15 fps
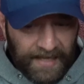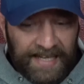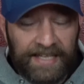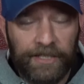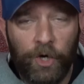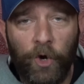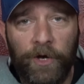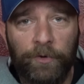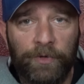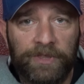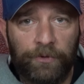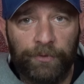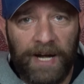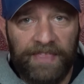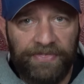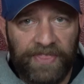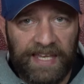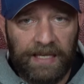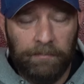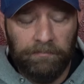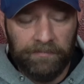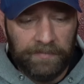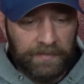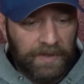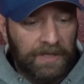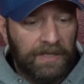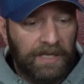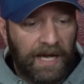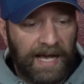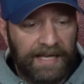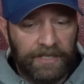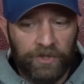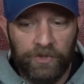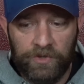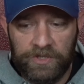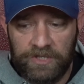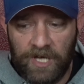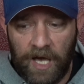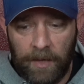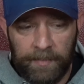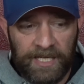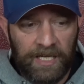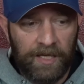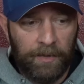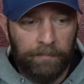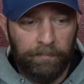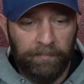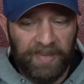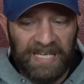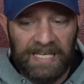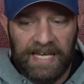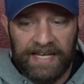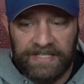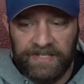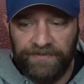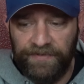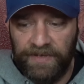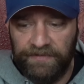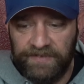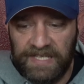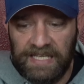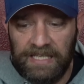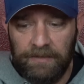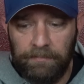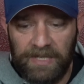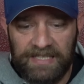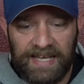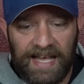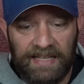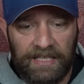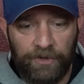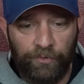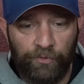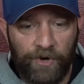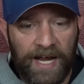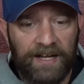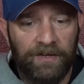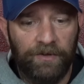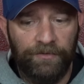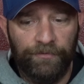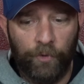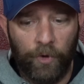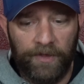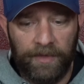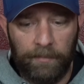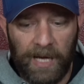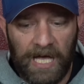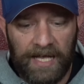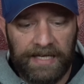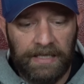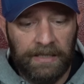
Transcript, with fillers: in going with the red theme, I used Tamiya PS15 metallic red for the body.